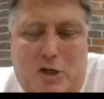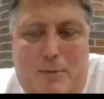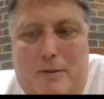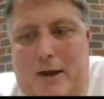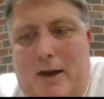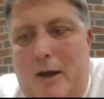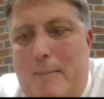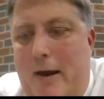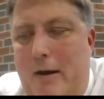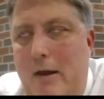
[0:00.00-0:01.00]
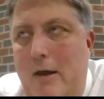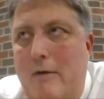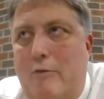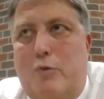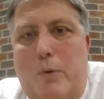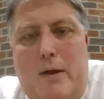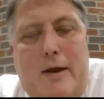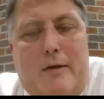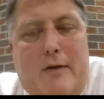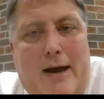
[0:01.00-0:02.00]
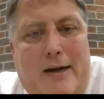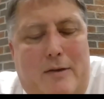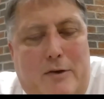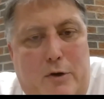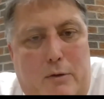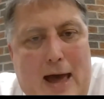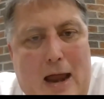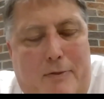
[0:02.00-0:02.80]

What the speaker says: should be thinking about it. So it's really exciting to do that.